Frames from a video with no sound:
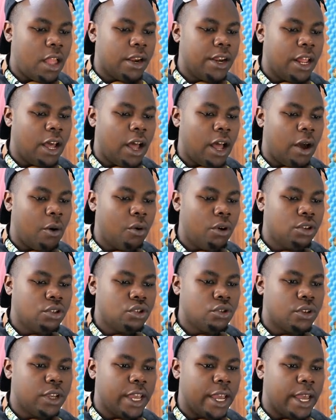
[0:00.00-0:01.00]
Now I
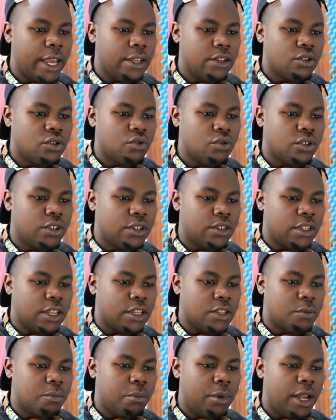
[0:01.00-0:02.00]
want you guys to just
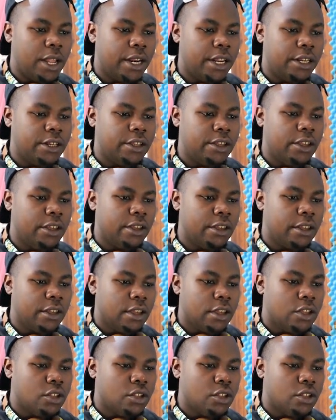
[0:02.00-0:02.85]
expand it here,